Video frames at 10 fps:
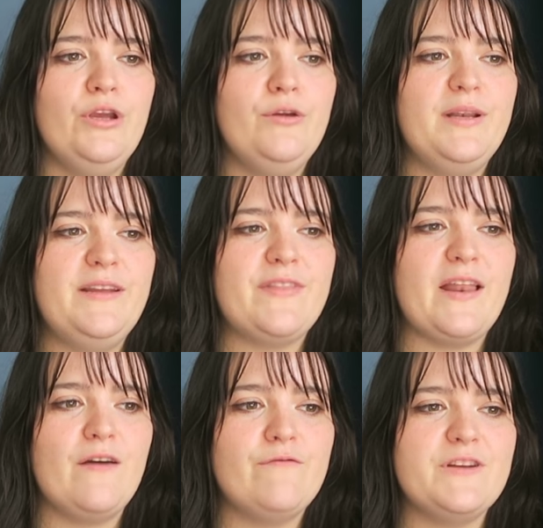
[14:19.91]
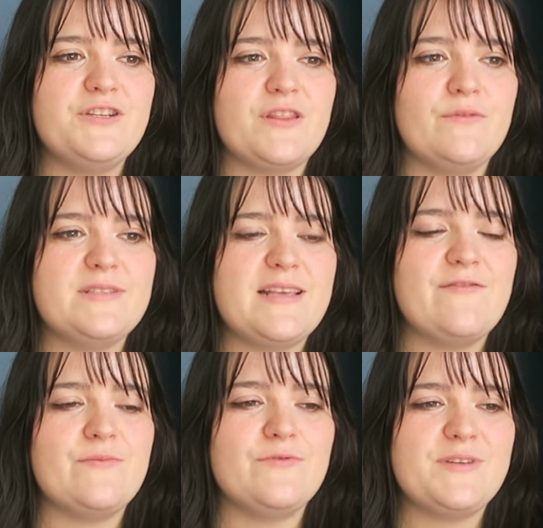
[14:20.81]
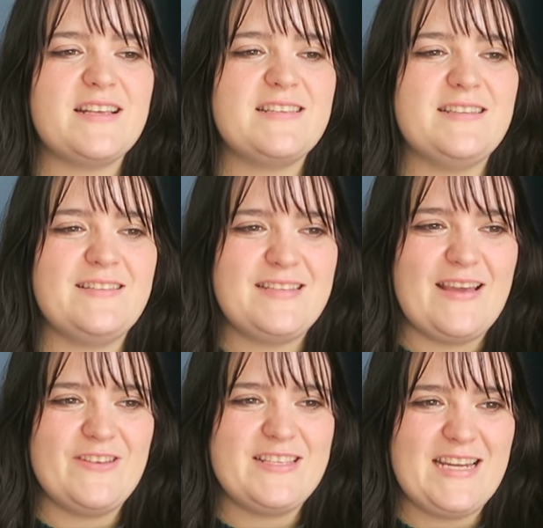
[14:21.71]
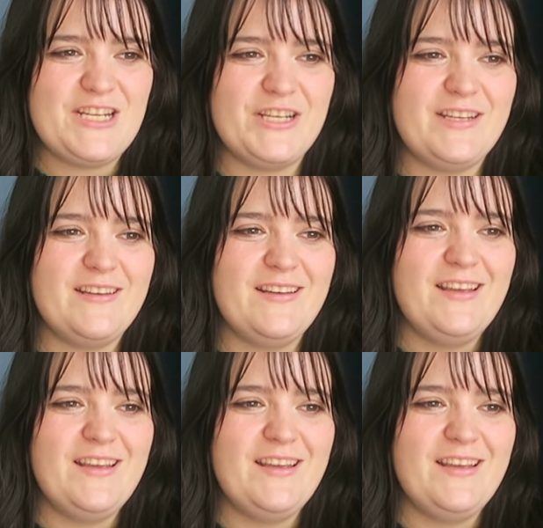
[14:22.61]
who believe their love for each other will save them from devastation.